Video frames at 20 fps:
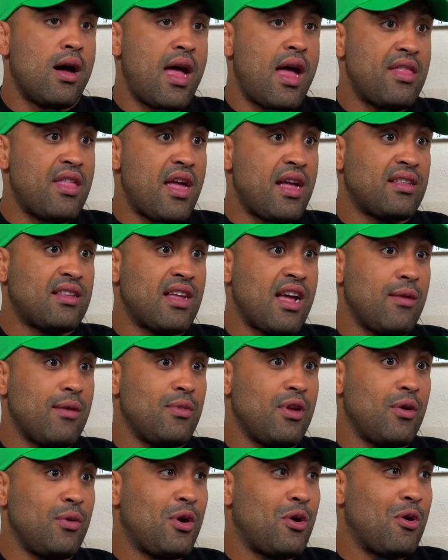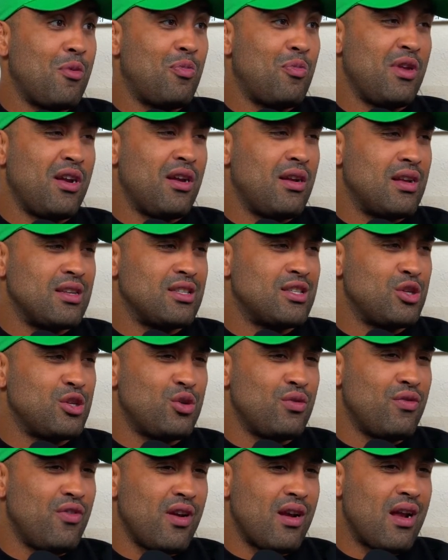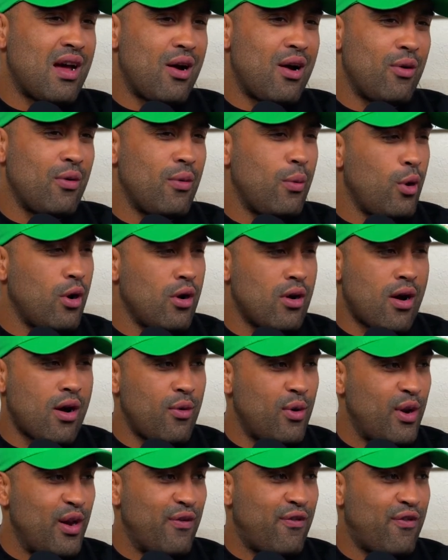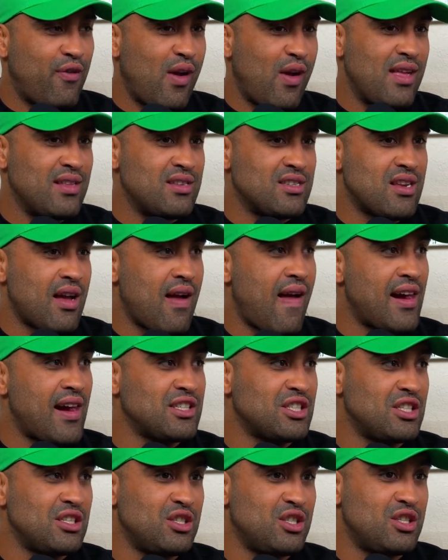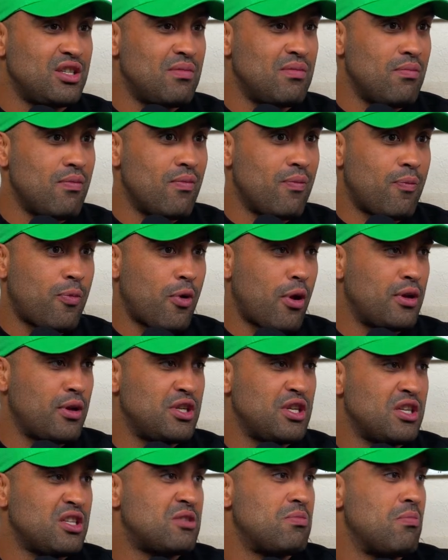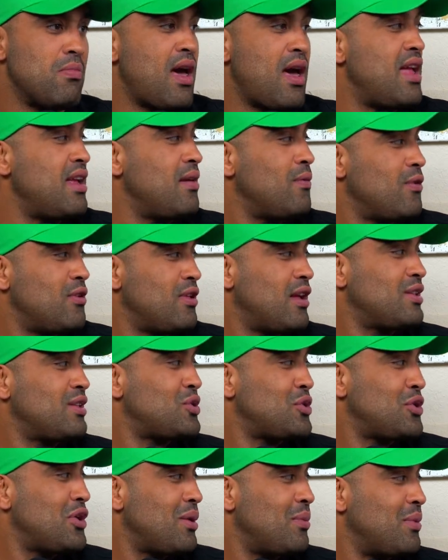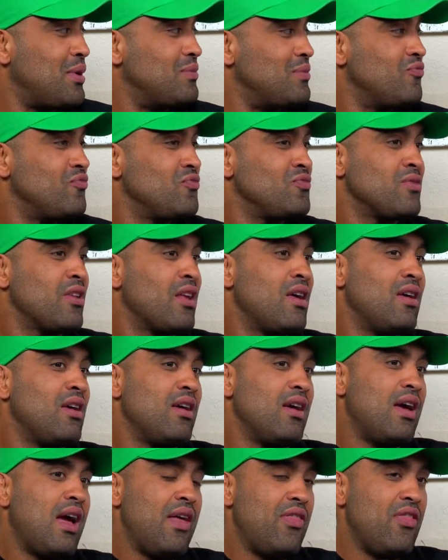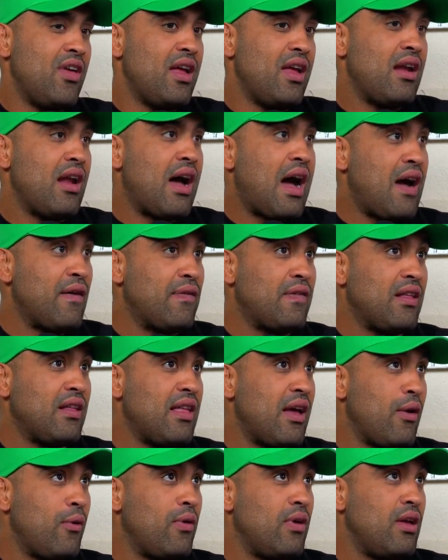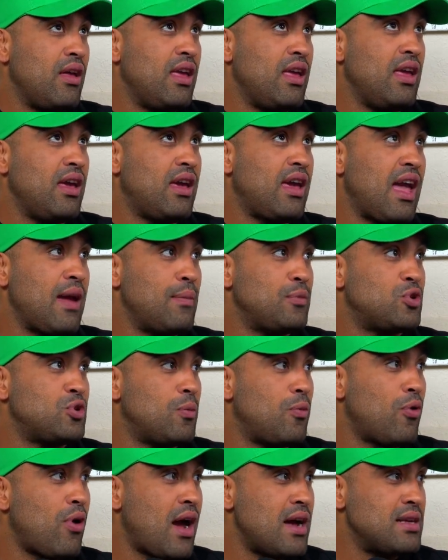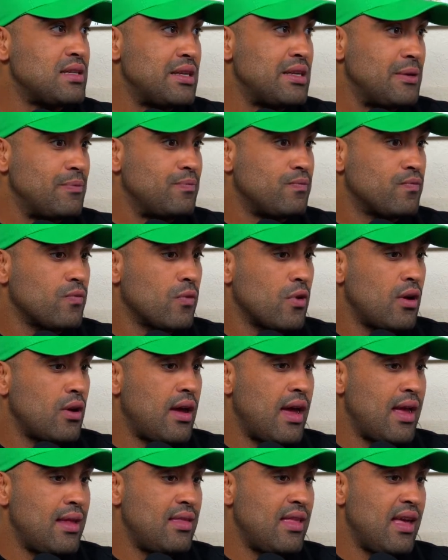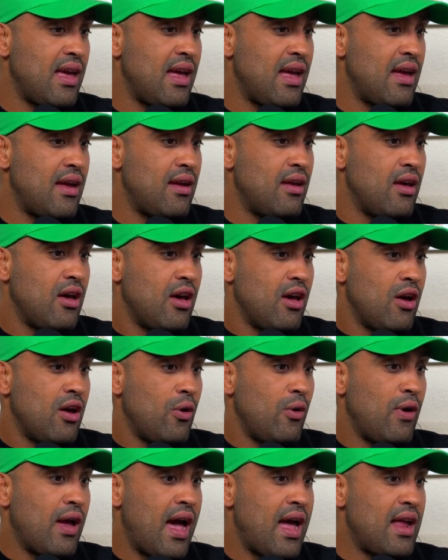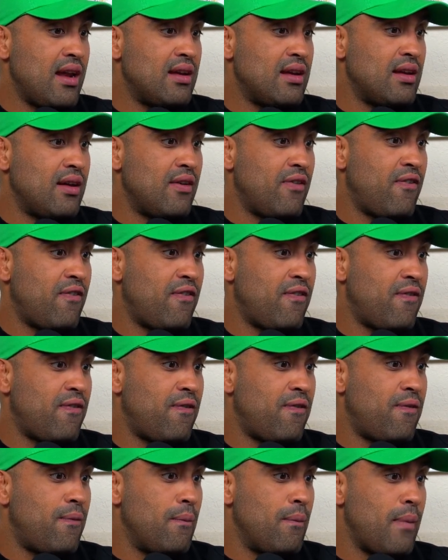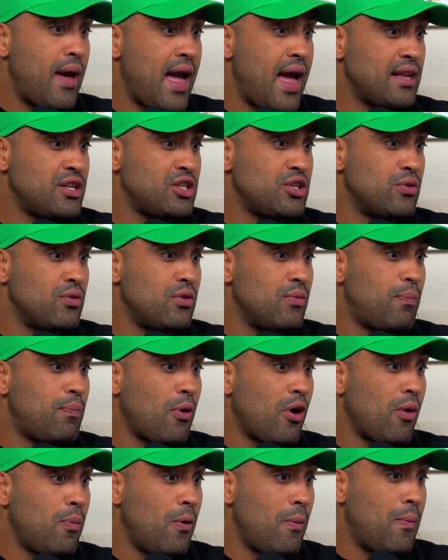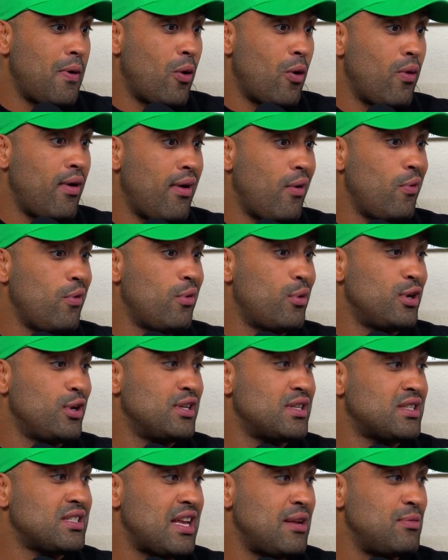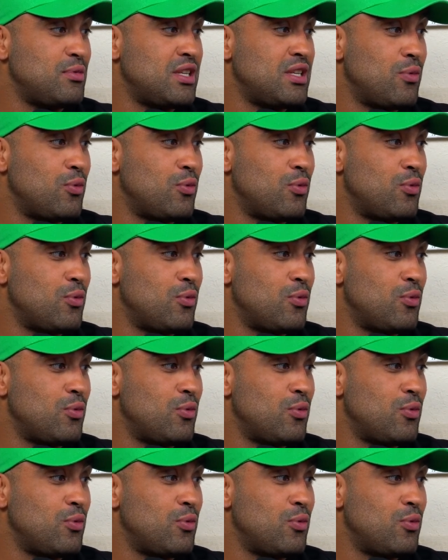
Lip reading: that time that we competed as a juvenile, we were not really friends. I actually probably just met him on that tournament. And then after that, he came to Brazil, and then we had a match on Purple Belt where we were the same team. We were